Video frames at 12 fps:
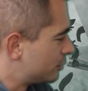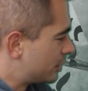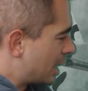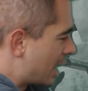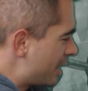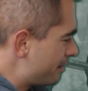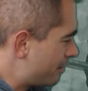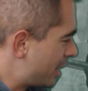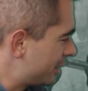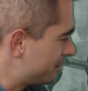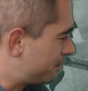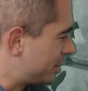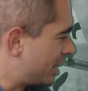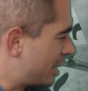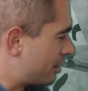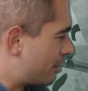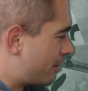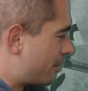I might be,
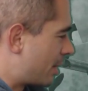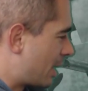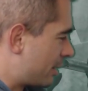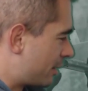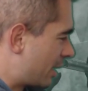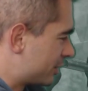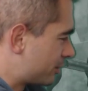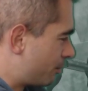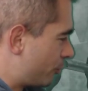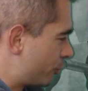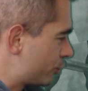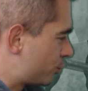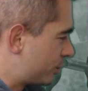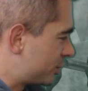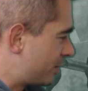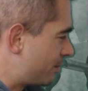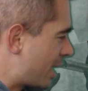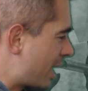as I merge with
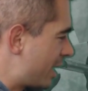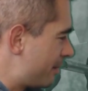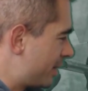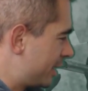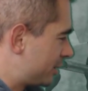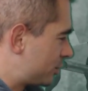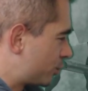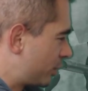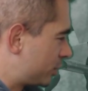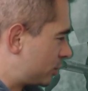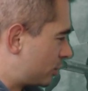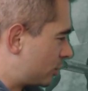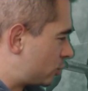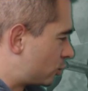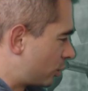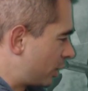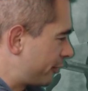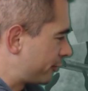him, I might try to go to the
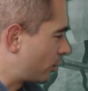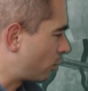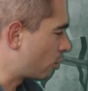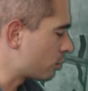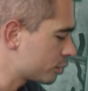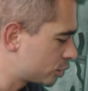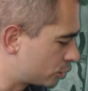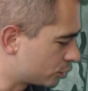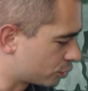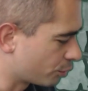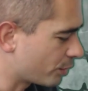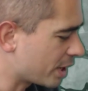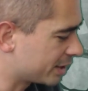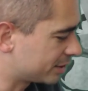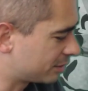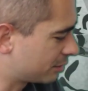left or to the right.